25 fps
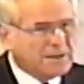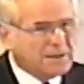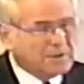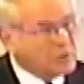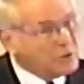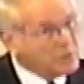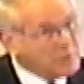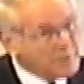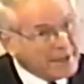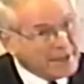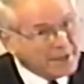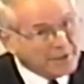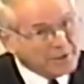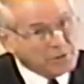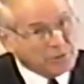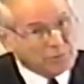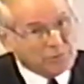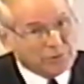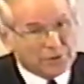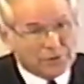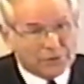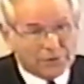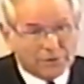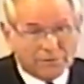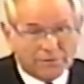No man
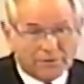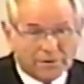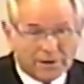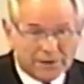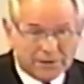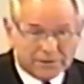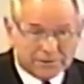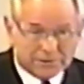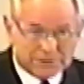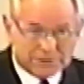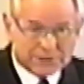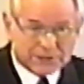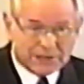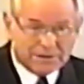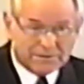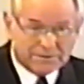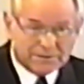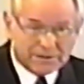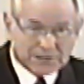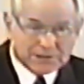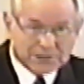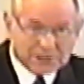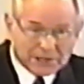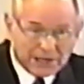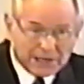knoweth the Father save
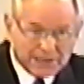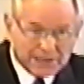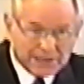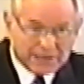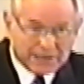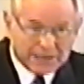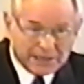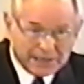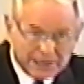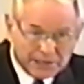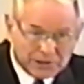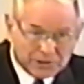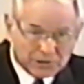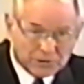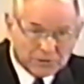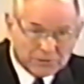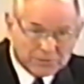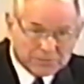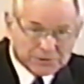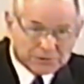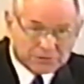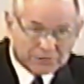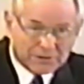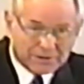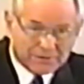the Son, and he to
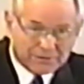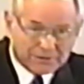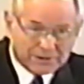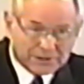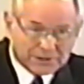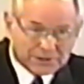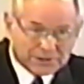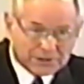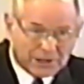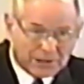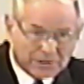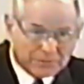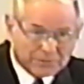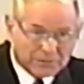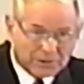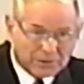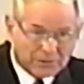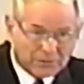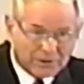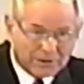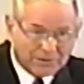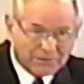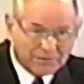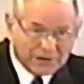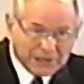whomsoever the Son will
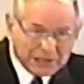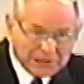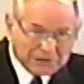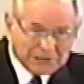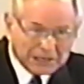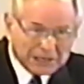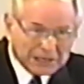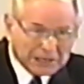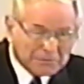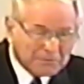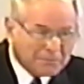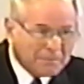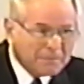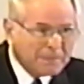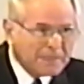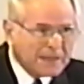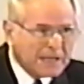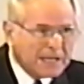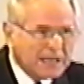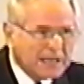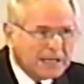reveal him.